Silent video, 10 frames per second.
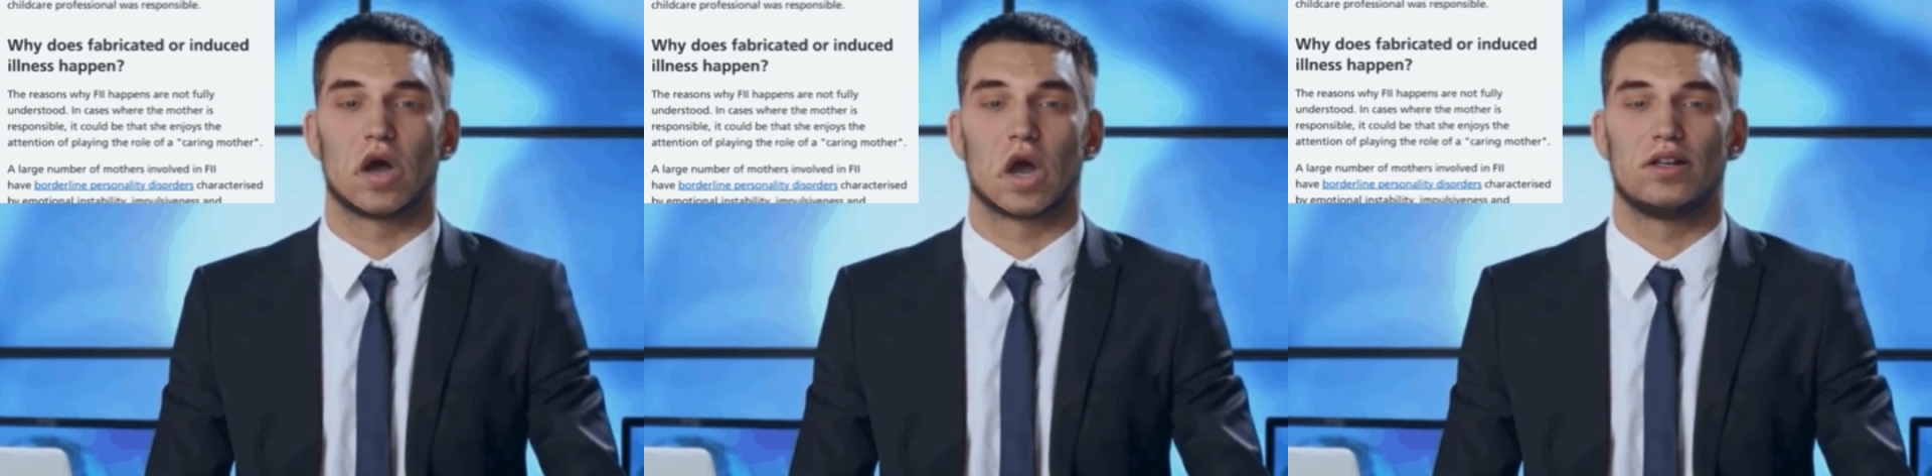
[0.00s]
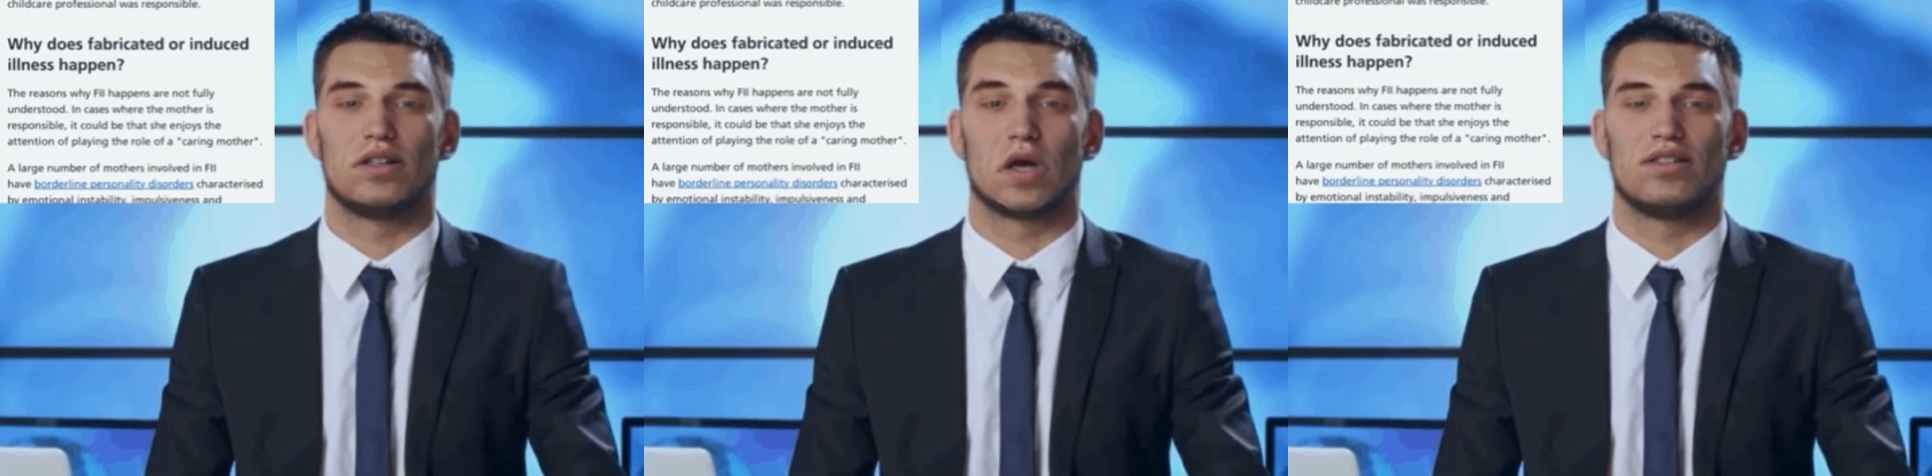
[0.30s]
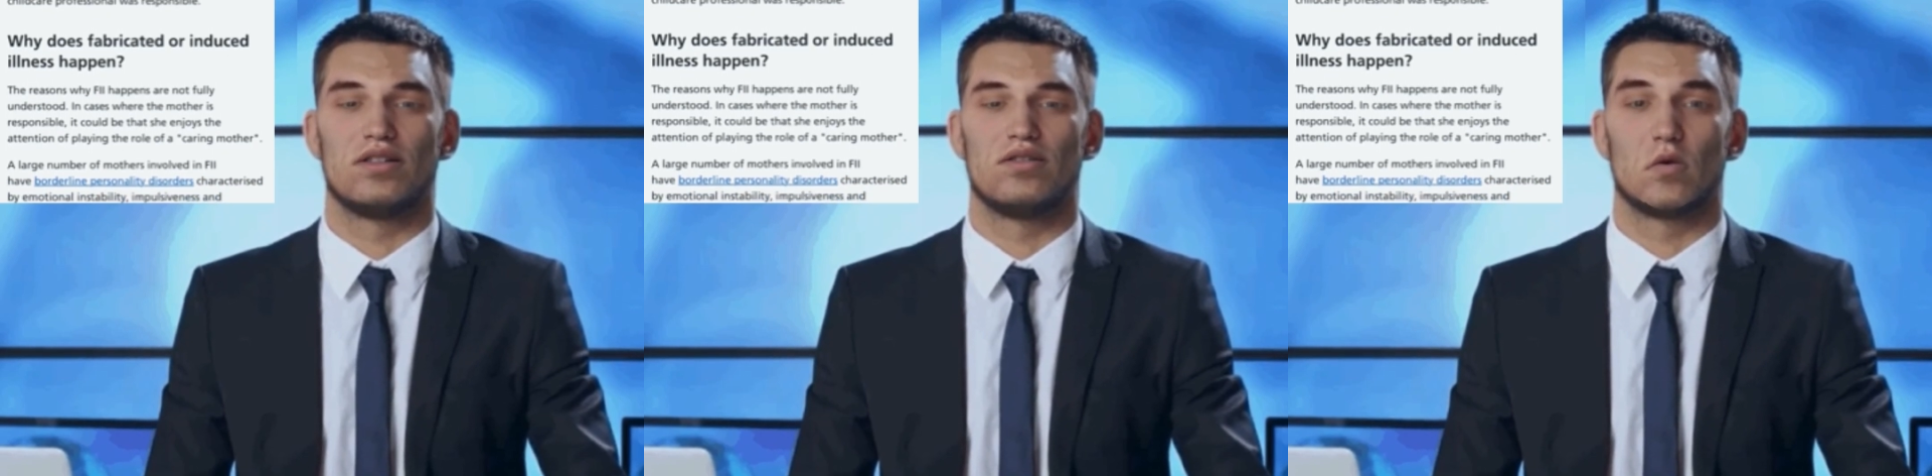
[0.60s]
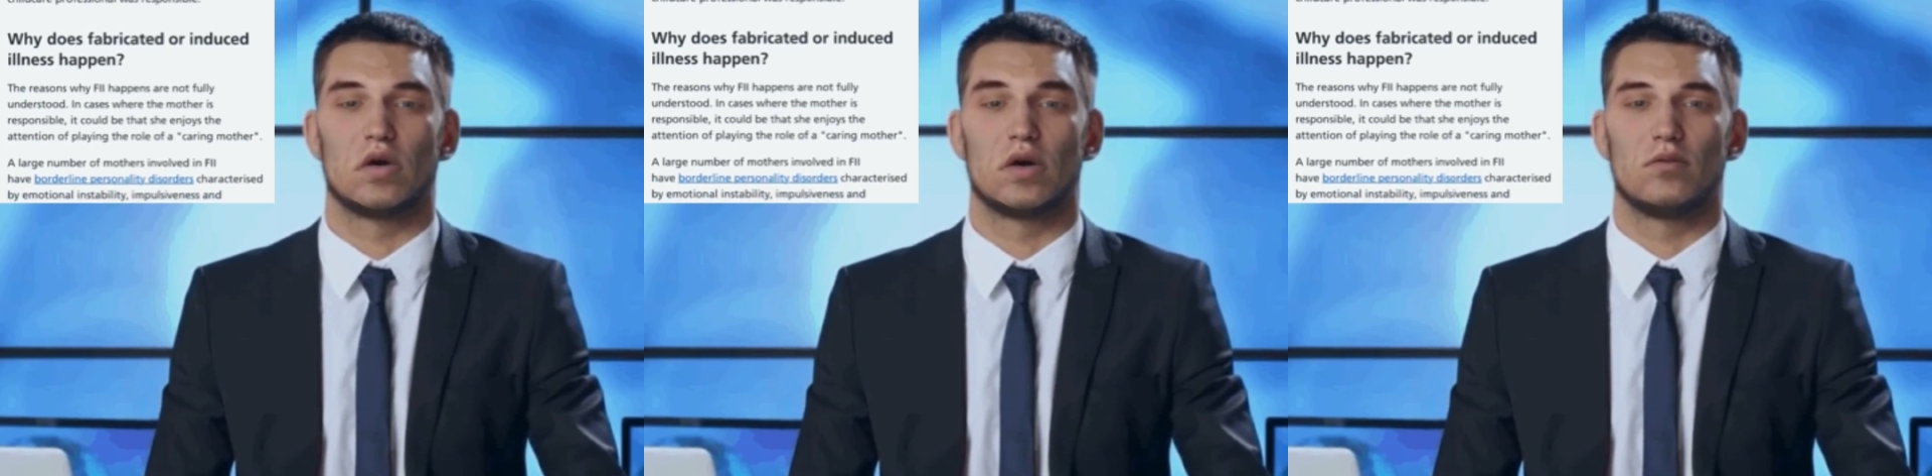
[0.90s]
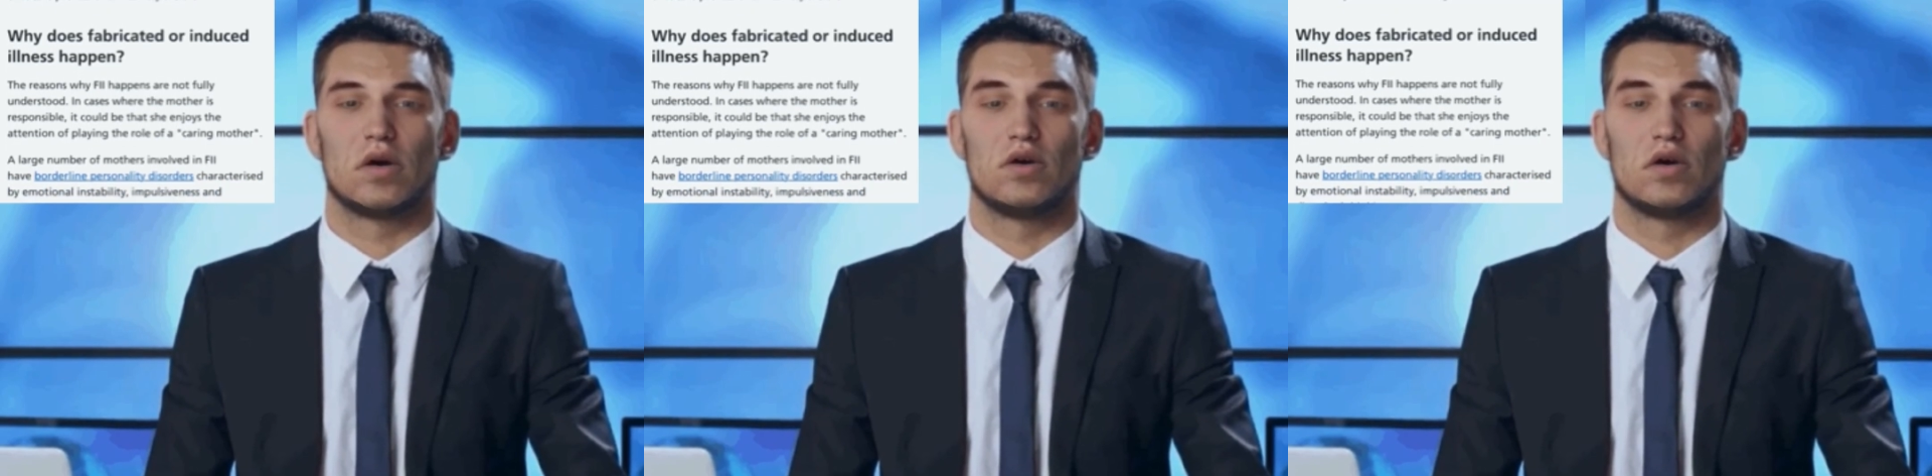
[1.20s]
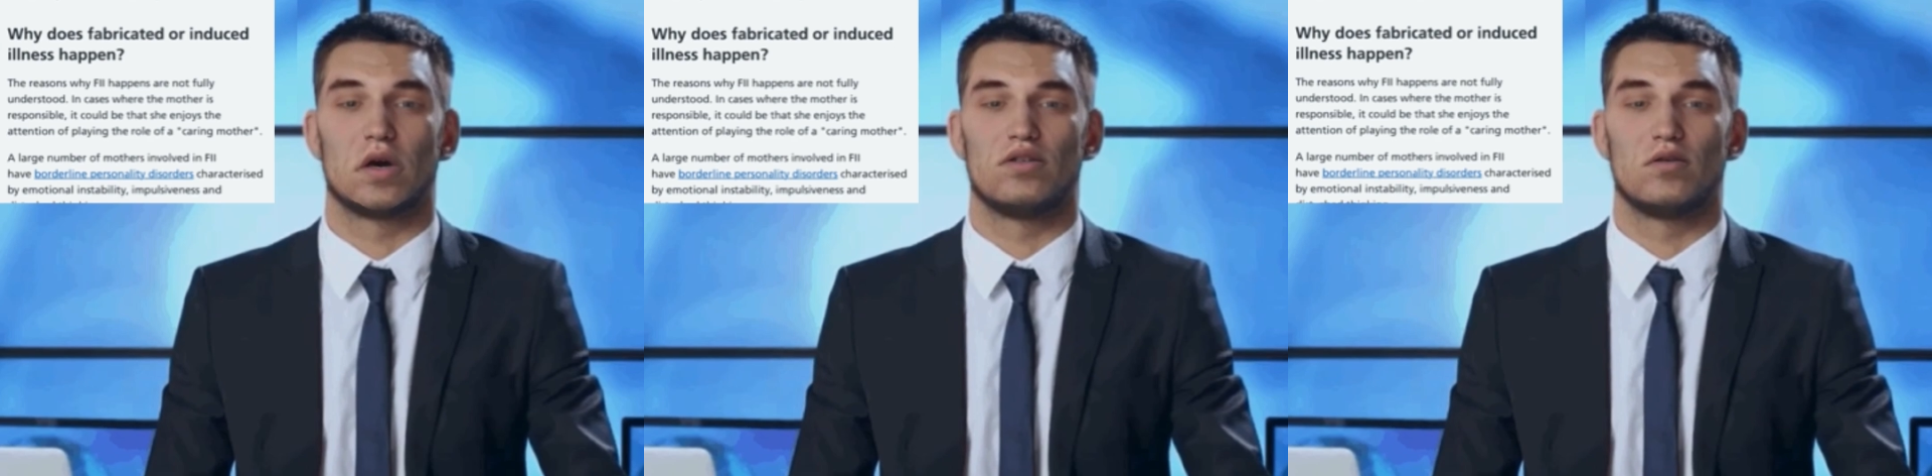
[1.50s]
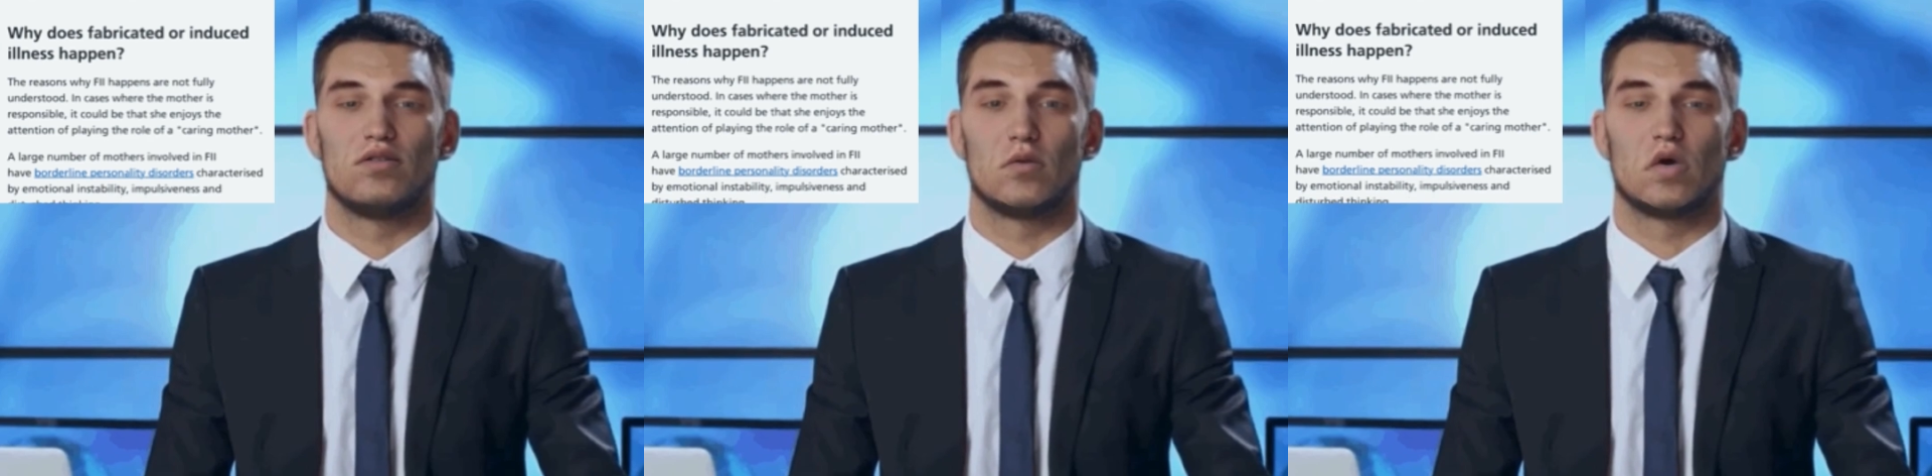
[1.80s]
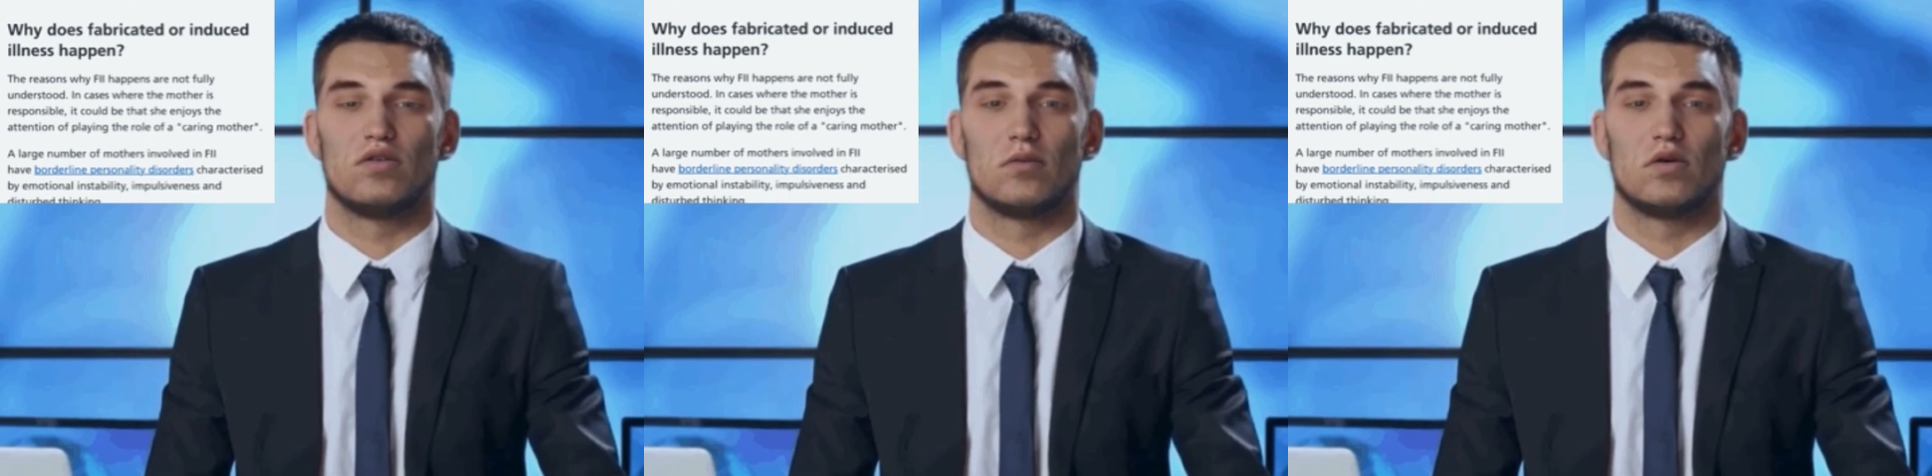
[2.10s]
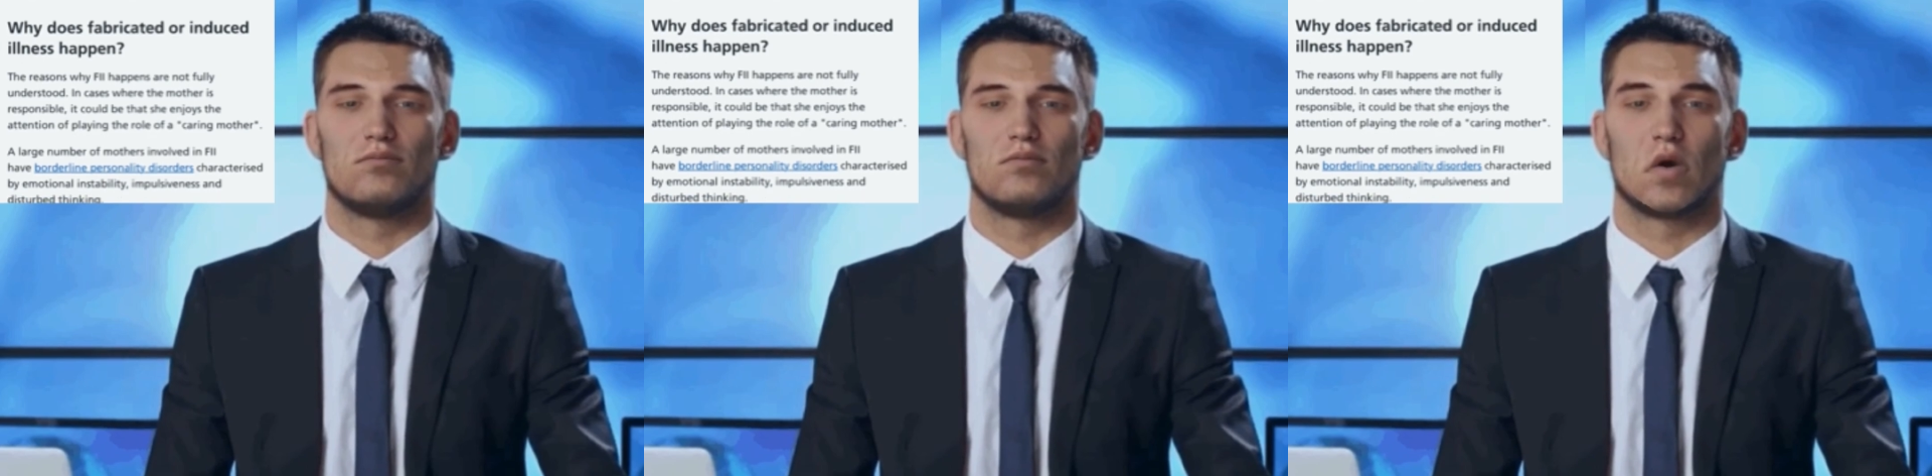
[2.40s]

In cases where the mother is responsible,